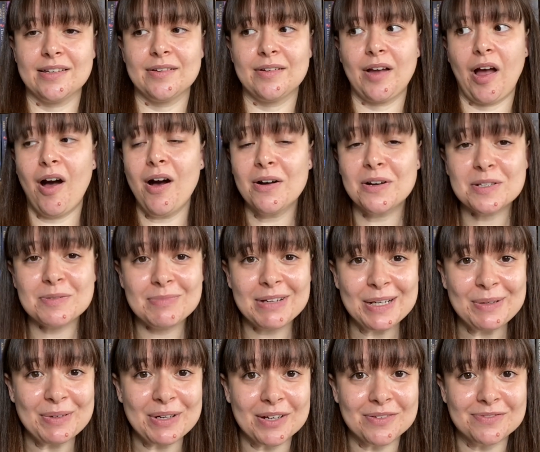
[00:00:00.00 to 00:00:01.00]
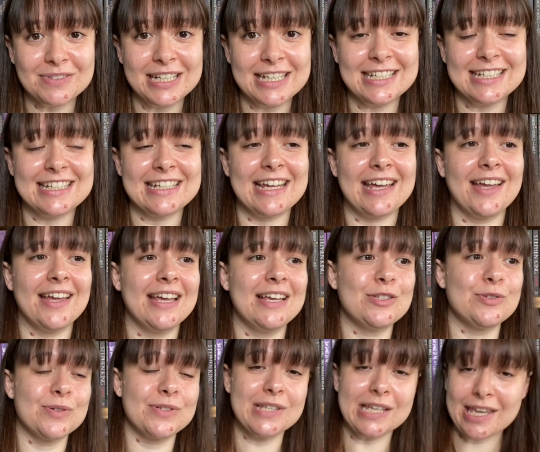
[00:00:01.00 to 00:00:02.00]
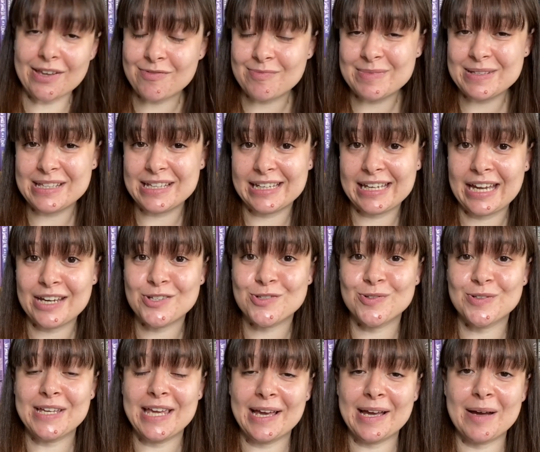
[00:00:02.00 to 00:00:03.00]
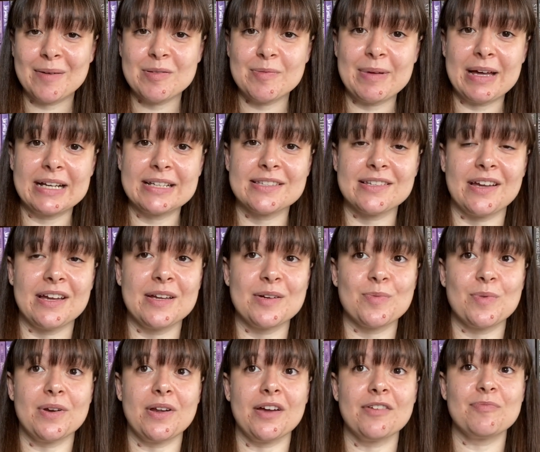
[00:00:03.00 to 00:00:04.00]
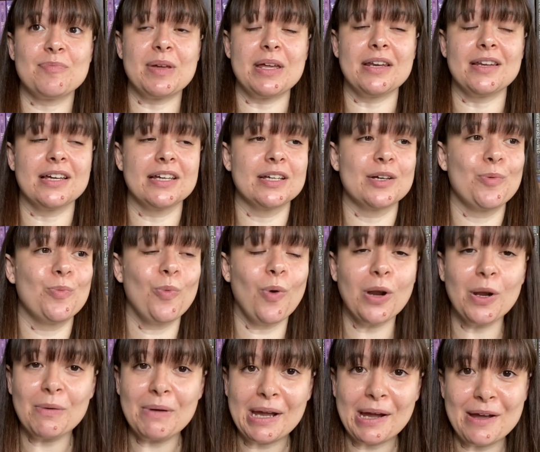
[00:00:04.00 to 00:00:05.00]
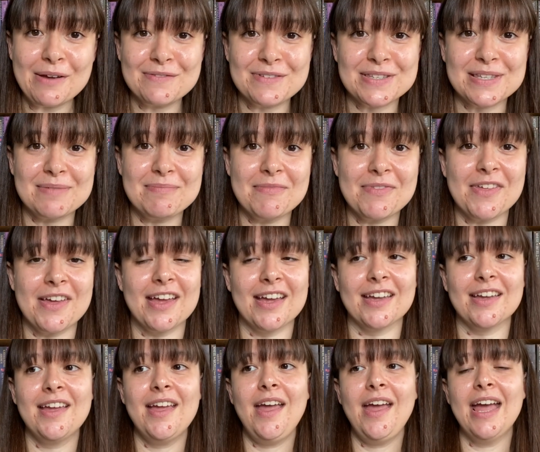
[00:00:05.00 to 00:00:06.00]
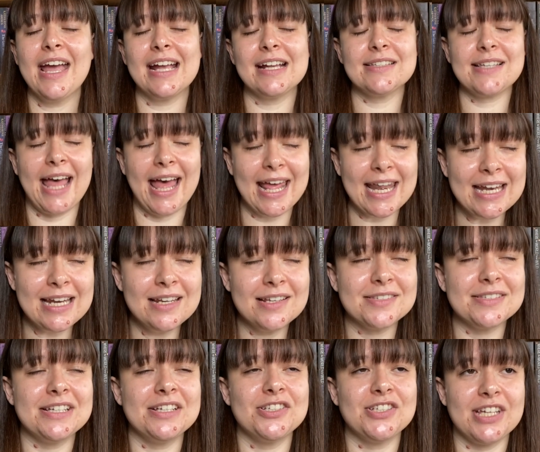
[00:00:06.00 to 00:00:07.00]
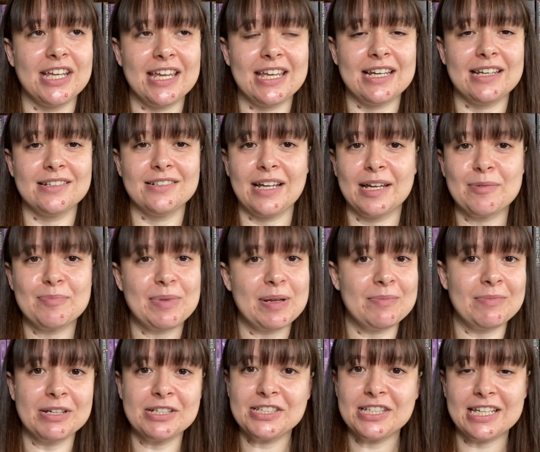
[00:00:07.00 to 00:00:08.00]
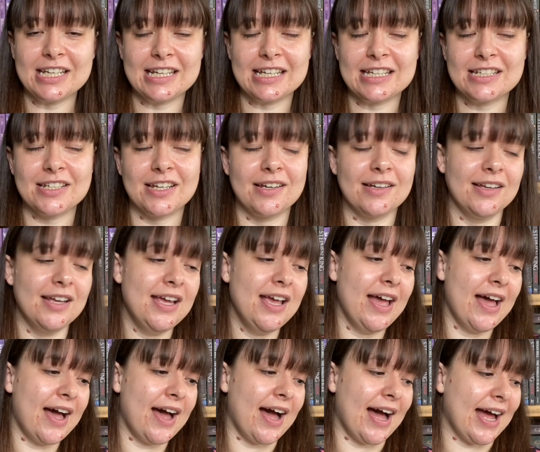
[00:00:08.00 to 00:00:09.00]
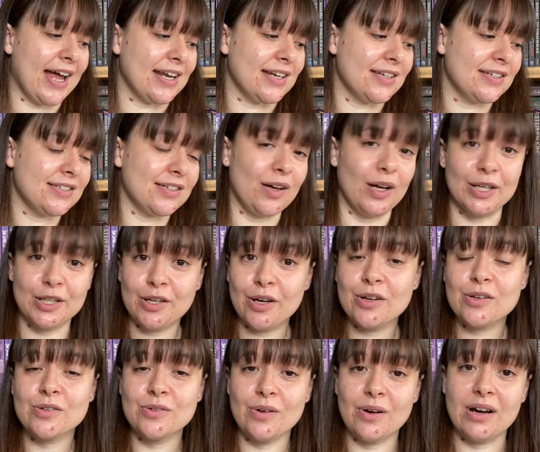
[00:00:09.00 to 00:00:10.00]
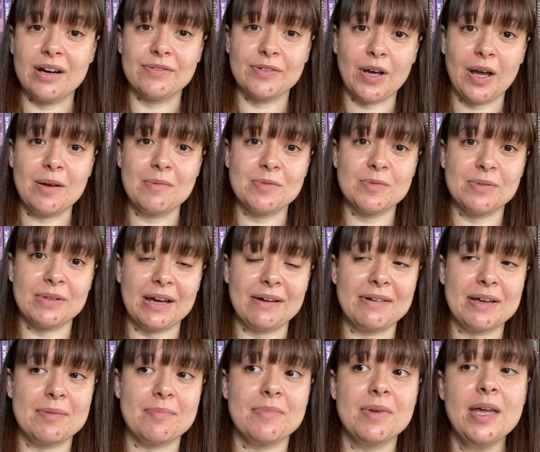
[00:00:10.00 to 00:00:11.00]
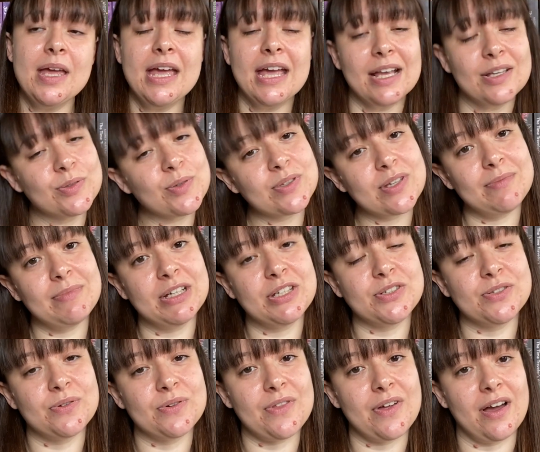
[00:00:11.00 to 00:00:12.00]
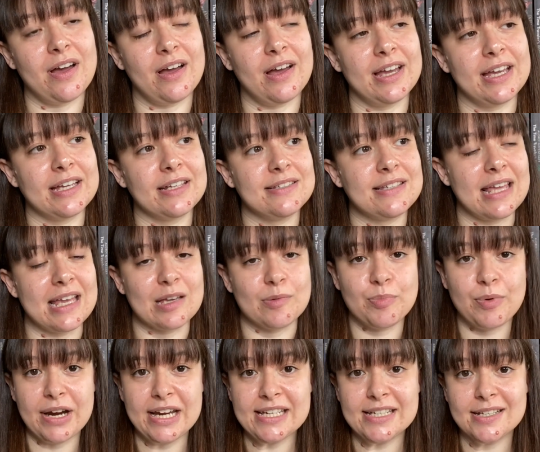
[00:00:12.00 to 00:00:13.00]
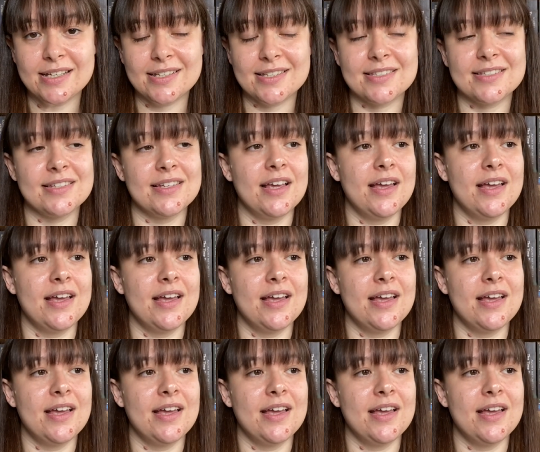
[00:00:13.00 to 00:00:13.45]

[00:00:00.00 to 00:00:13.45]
hugged me when I've needed it. He's also given me the occasional kick up the backside when I've been like wallowing over something. He's endlessly been my cheerleader, and I could not have coped without him. He's also made sure that I take breaks,